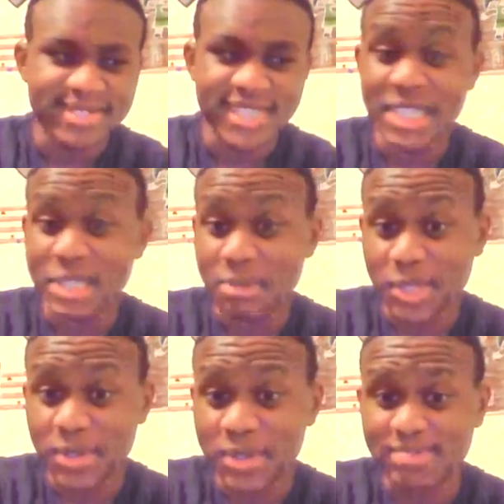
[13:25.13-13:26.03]
Gets me
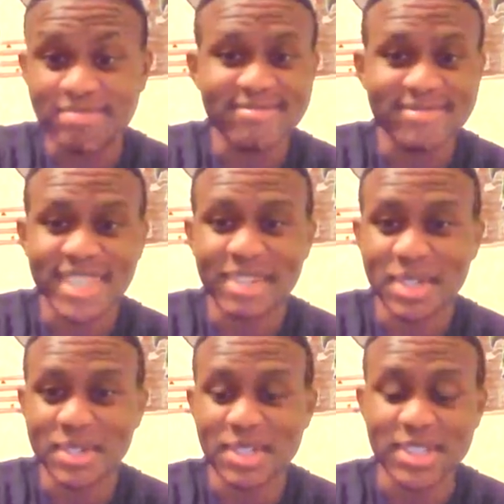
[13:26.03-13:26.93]
going. I'm
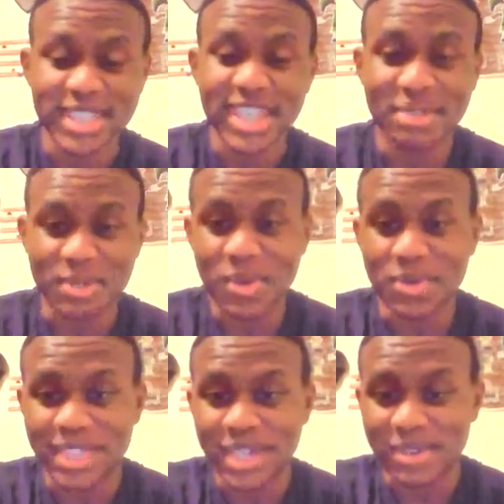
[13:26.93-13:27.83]
gonna look at that and
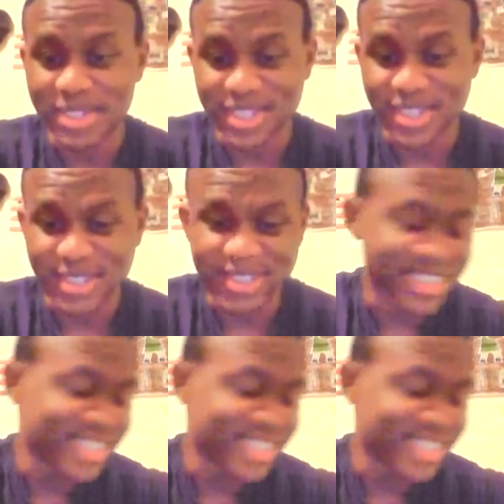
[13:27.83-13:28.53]
quote that one later on.